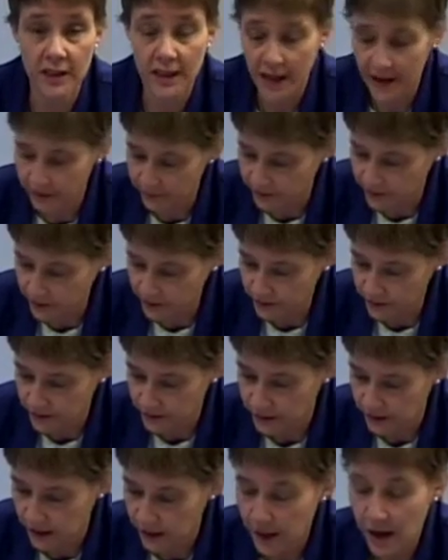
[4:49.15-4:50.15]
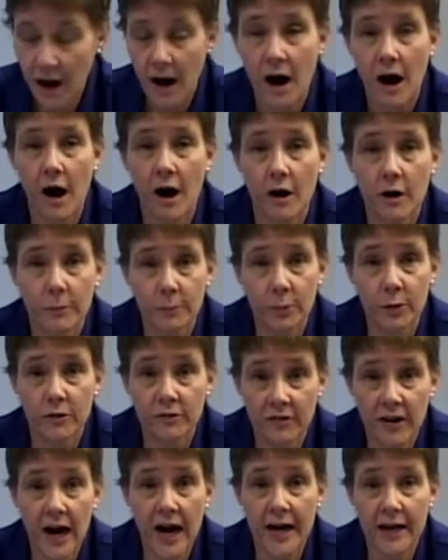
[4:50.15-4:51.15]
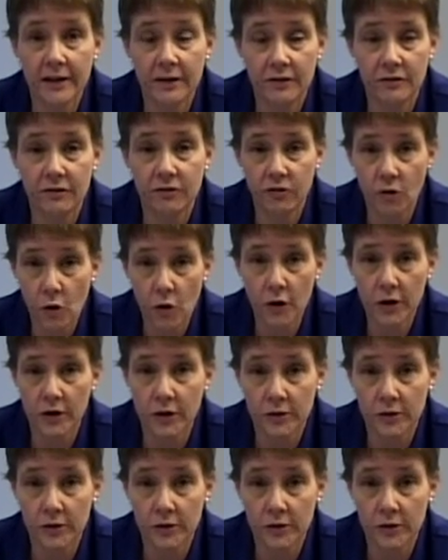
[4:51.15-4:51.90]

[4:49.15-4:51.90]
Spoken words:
levels are provided for you.